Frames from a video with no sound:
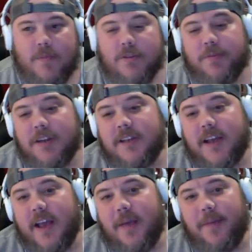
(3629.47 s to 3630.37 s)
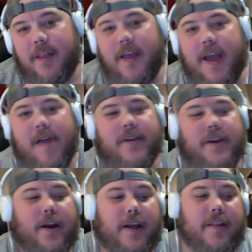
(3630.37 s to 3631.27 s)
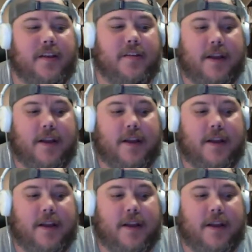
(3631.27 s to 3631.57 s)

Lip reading: surprised they haven't done anything.